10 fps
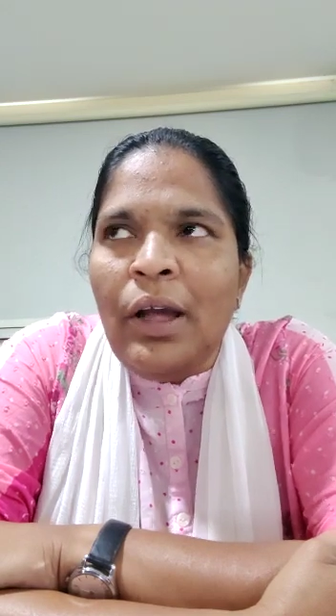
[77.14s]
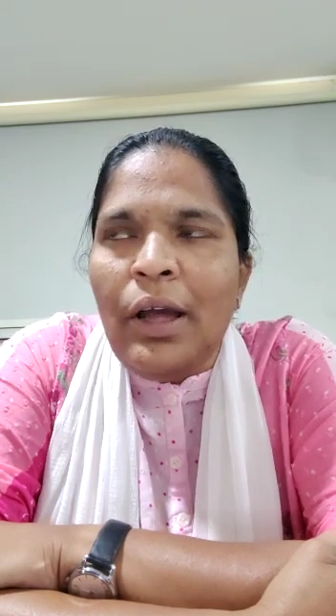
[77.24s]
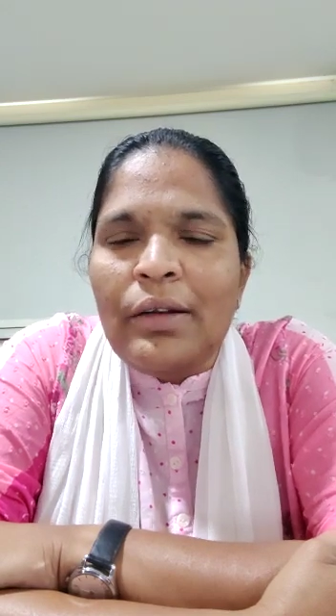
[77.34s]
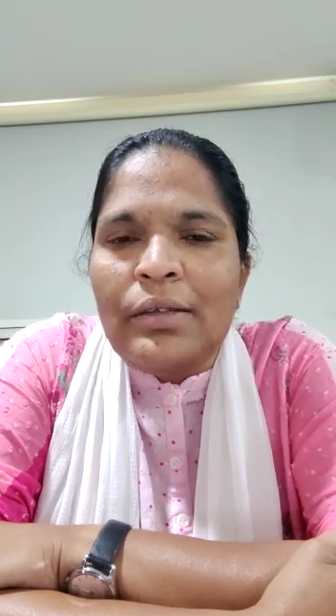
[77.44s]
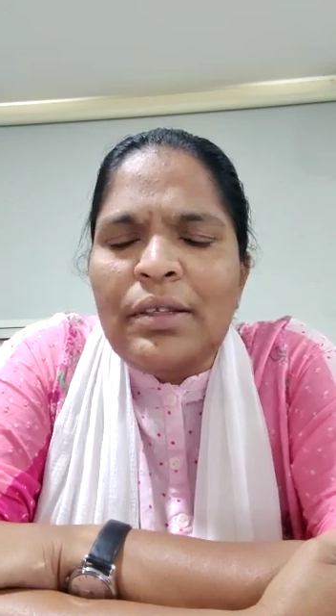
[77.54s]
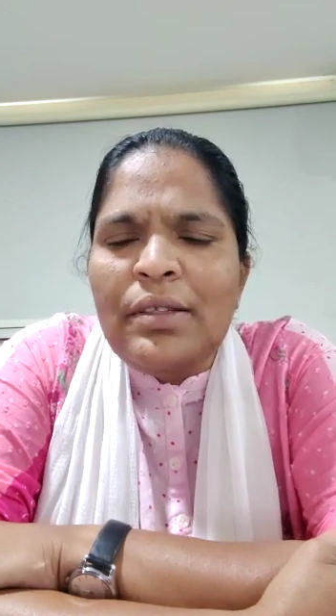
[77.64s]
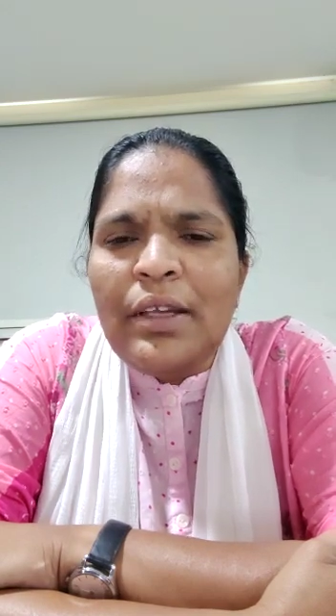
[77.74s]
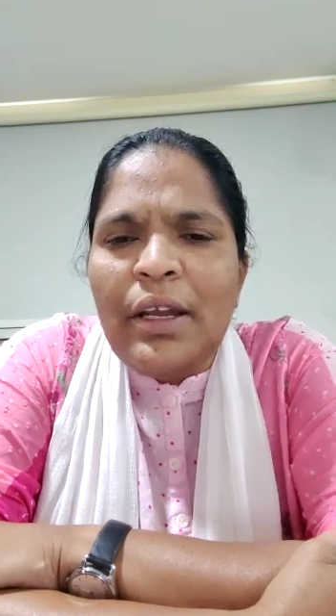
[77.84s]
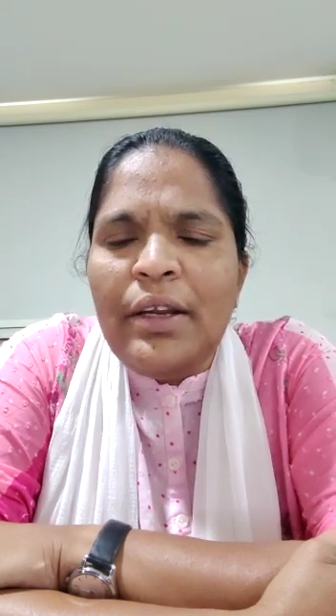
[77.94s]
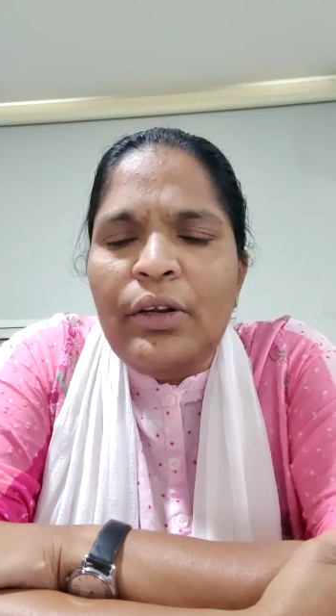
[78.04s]
And since
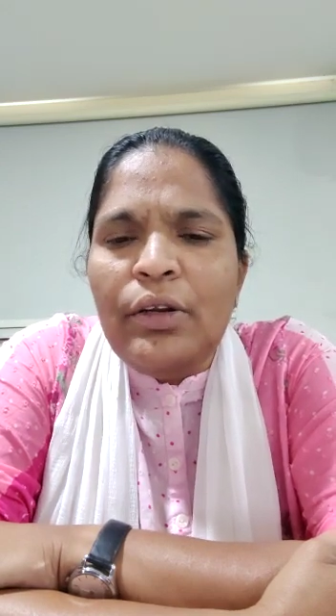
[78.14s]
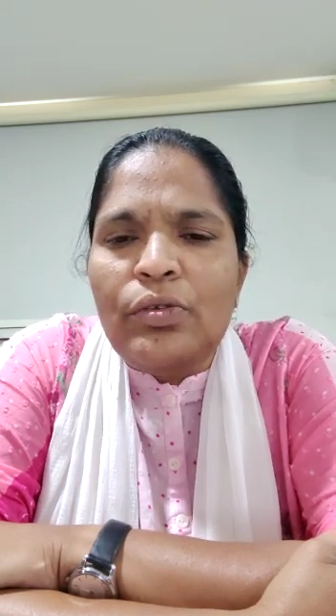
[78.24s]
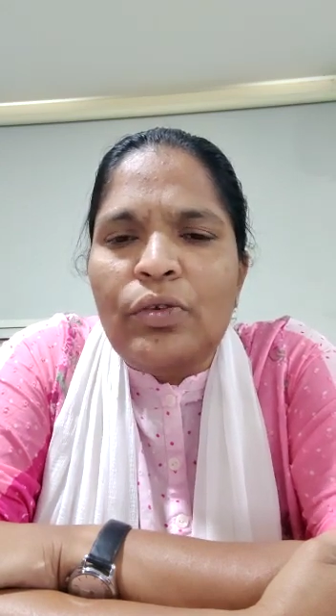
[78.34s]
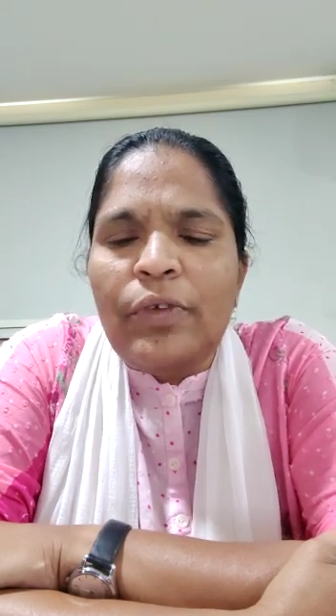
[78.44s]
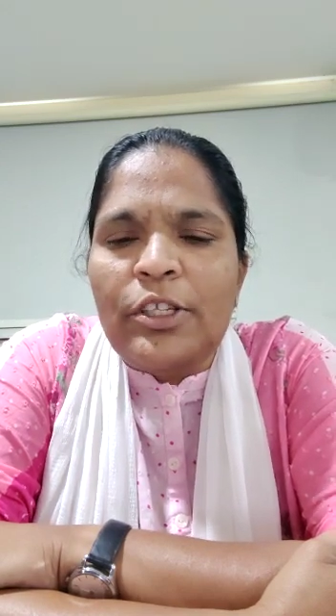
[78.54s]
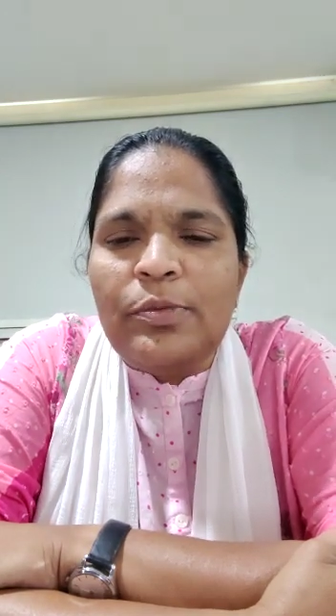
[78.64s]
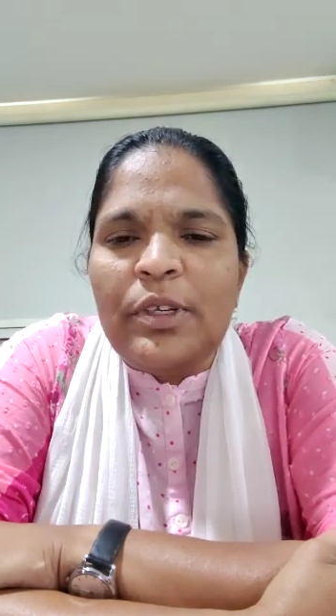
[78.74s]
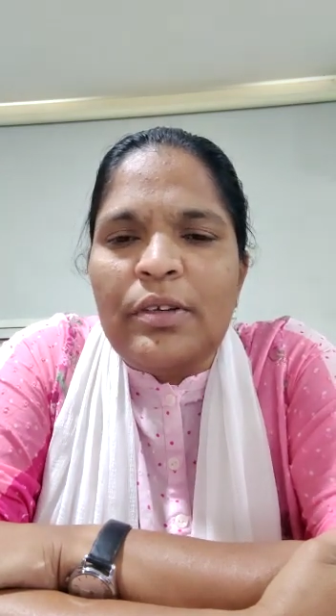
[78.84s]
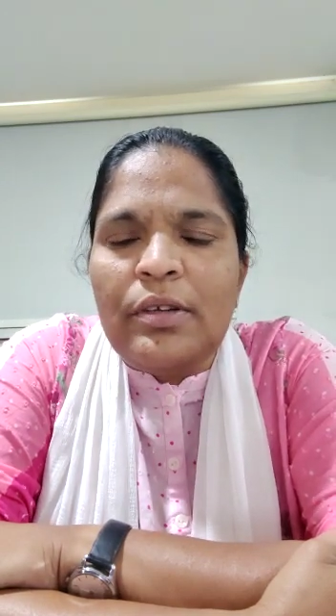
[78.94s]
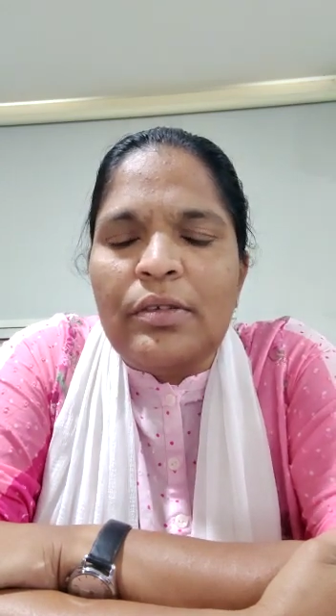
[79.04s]
18 years of
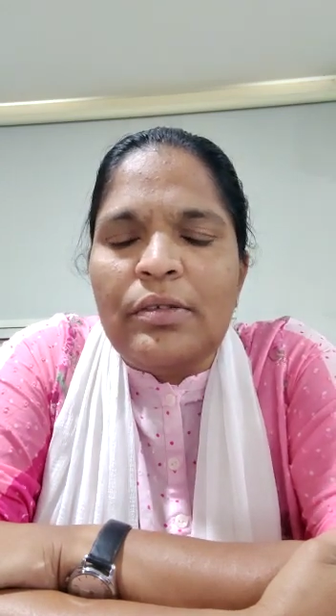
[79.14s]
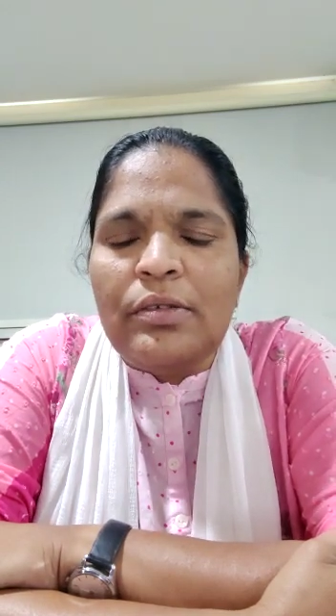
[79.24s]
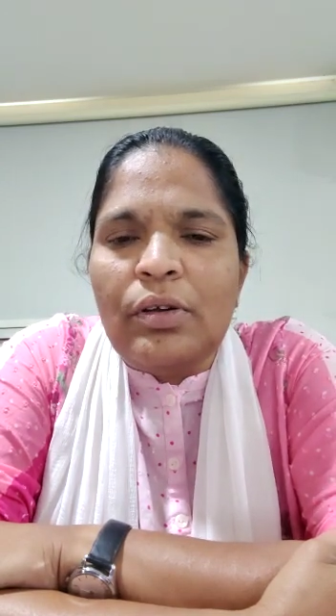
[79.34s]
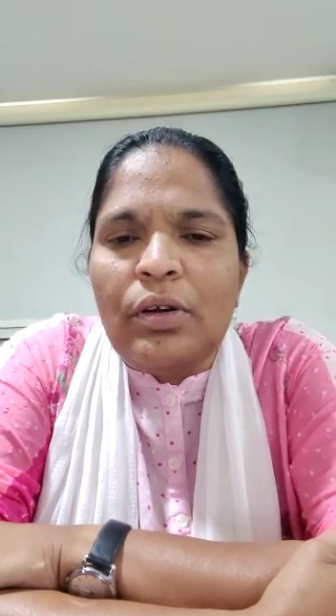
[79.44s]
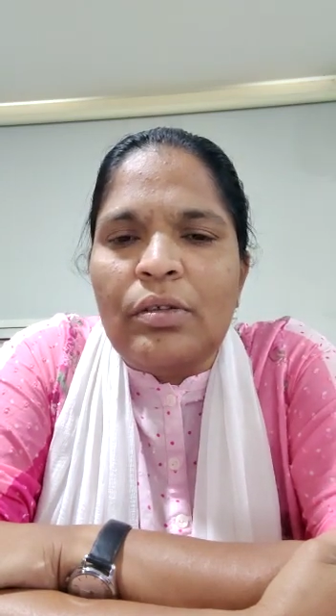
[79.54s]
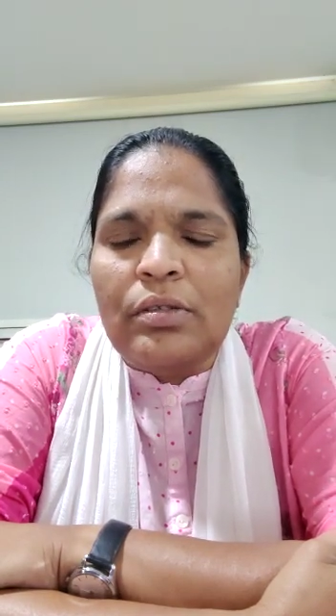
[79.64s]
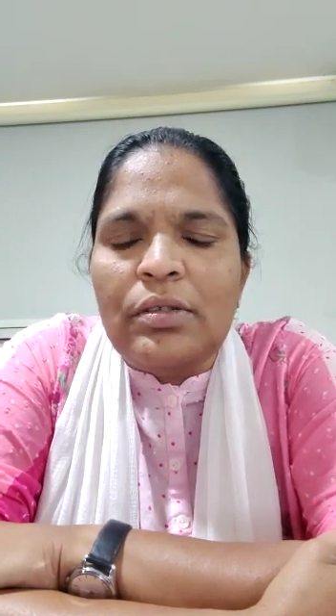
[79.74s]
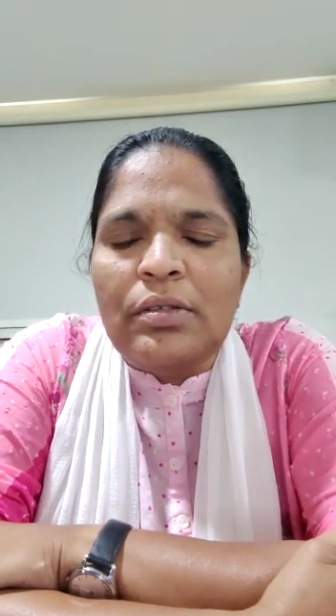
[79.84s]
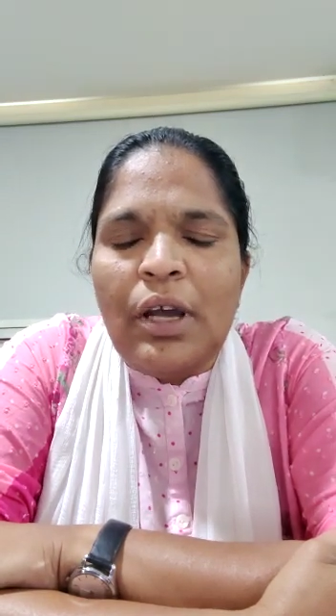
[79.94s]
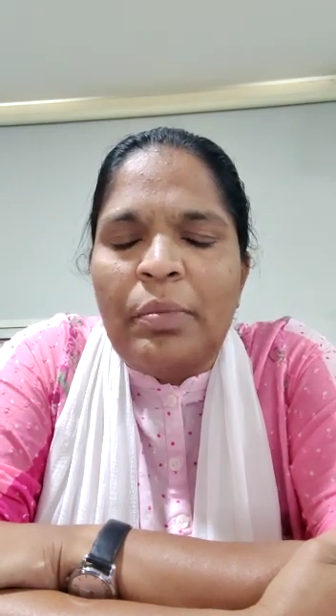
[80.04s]
experience,
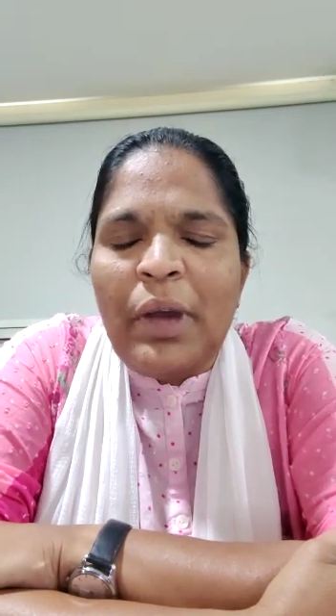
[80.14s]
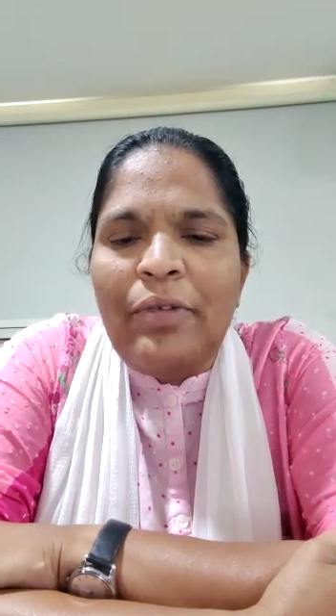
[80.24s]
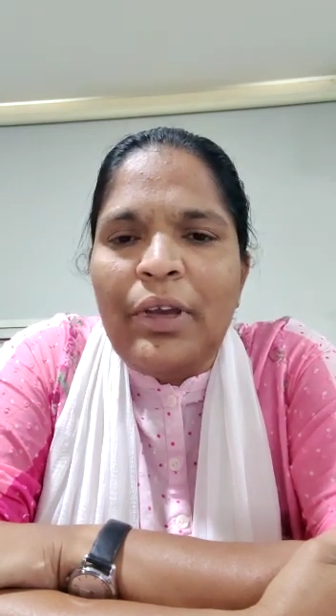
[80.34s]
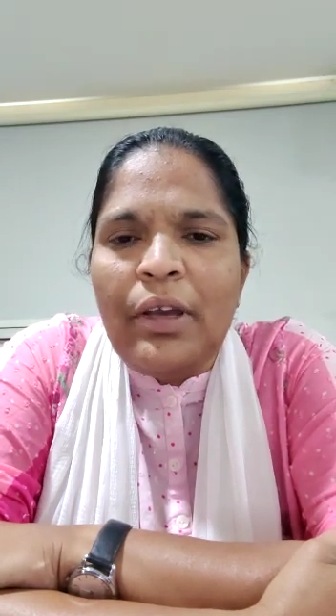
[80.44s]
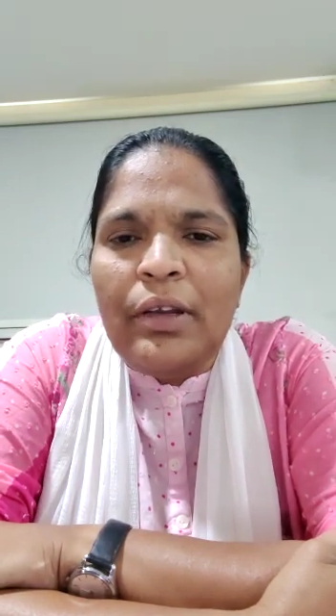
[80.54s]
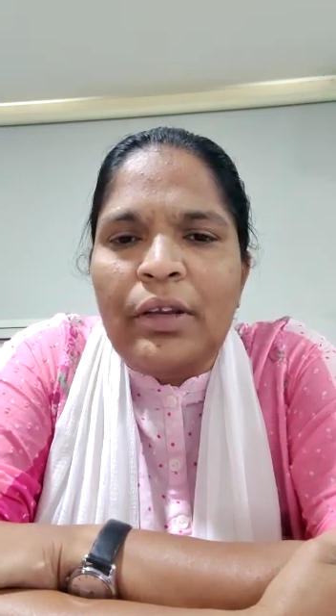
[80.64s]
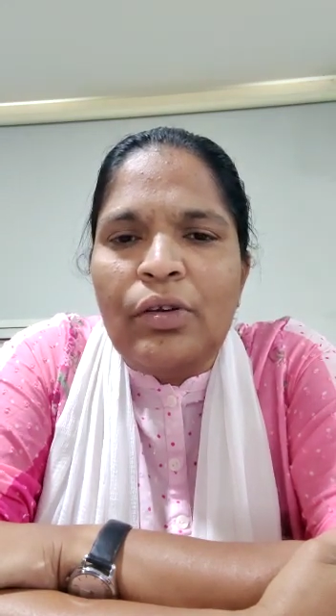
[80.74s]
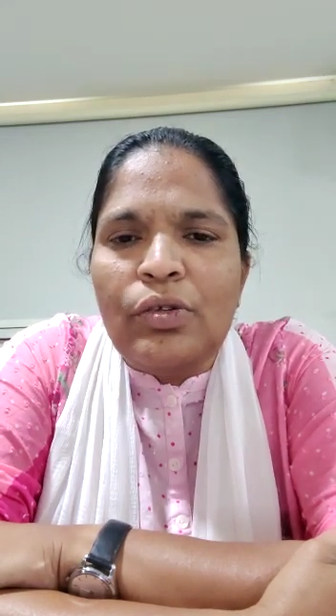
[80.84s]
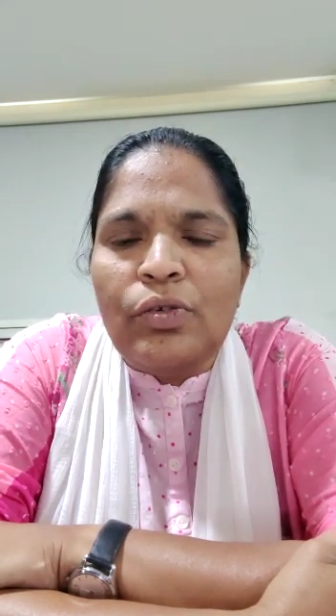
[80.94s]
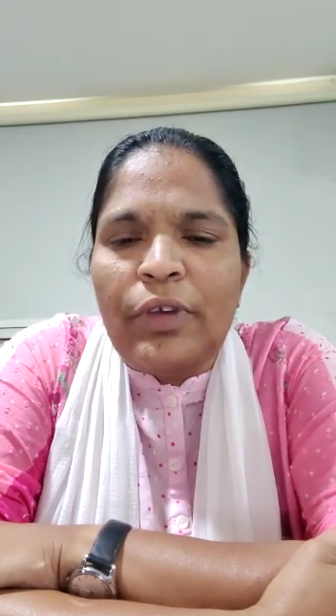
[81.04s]
since I'm having 18
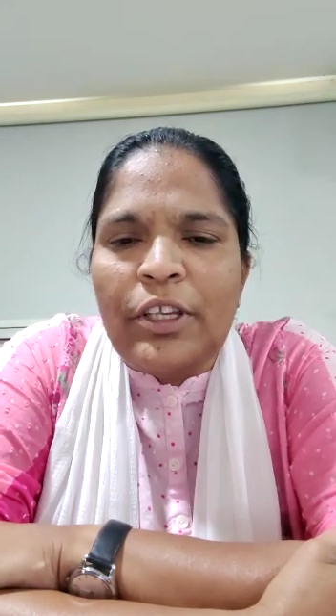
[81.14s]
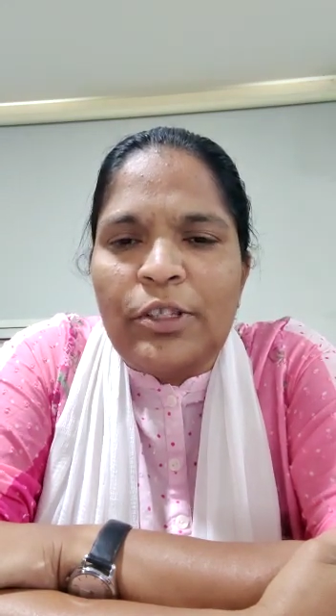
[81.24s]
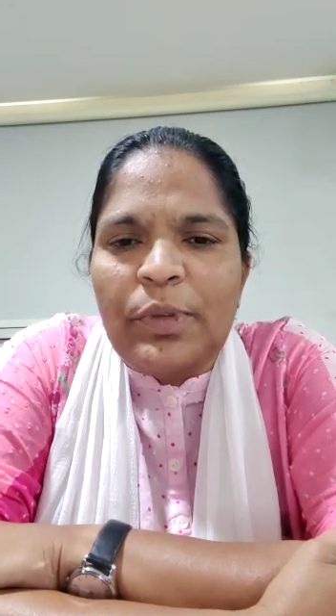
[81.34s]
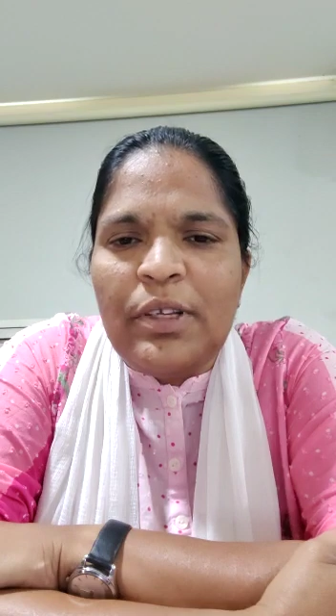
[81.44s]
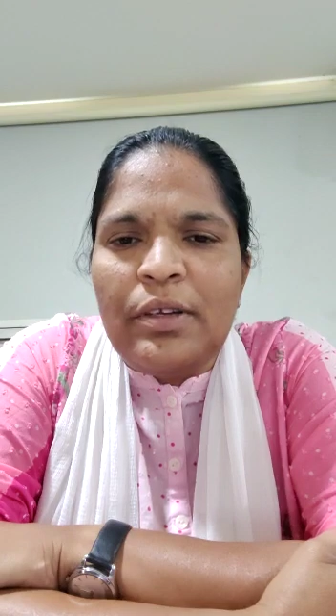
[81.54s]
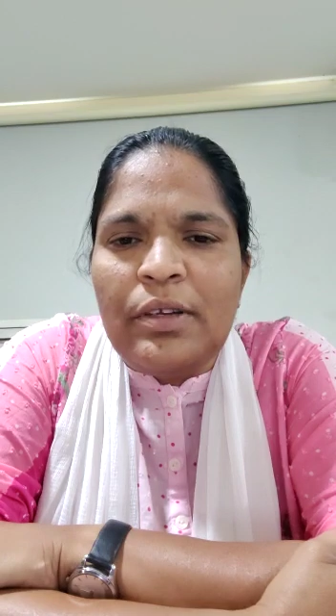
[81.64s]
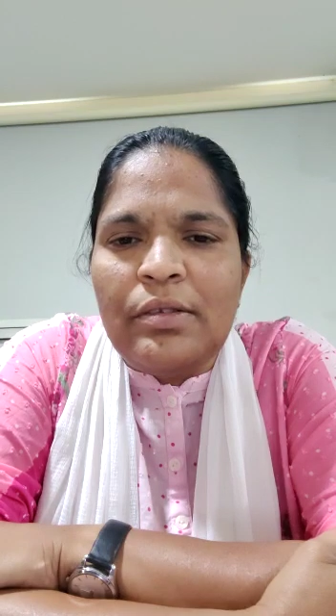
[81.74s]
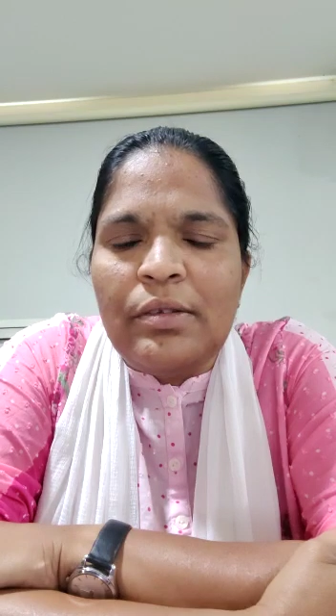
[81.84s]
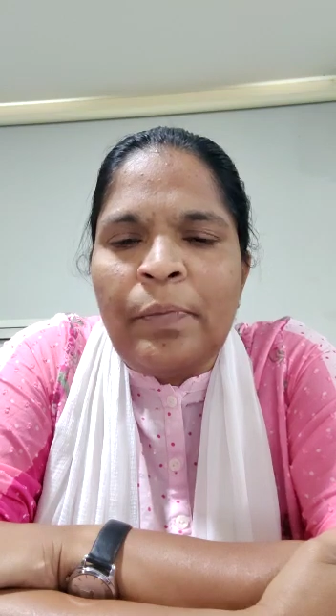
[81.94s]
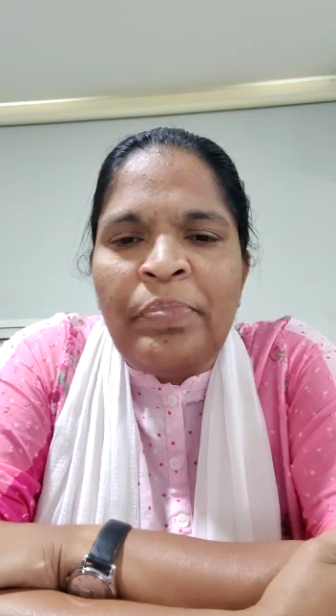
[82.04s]
years of experience,